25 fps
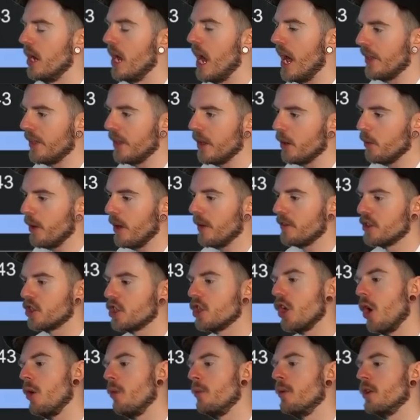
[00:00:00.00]
I think we have
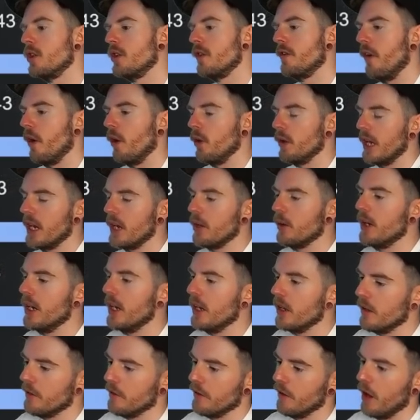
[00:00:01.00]
so much fold equity
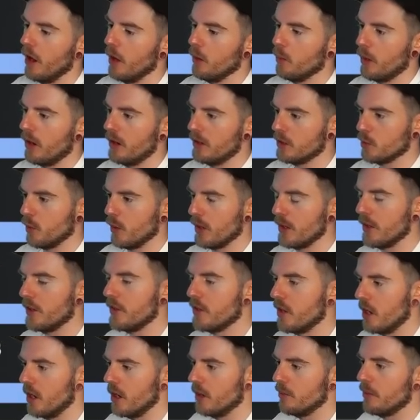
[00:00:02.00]
on the flop, whereas when the
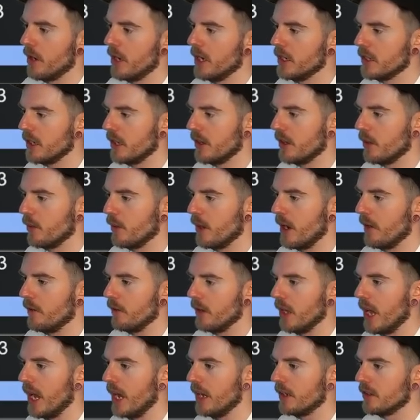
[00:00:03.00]
turn bricks, I think we have
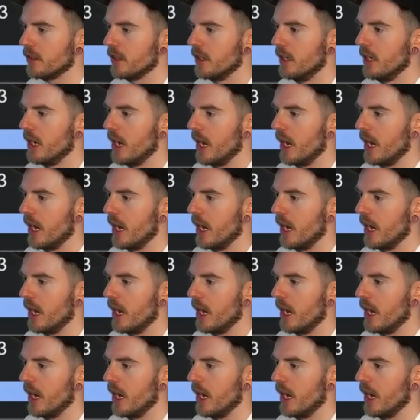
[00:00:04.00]
less.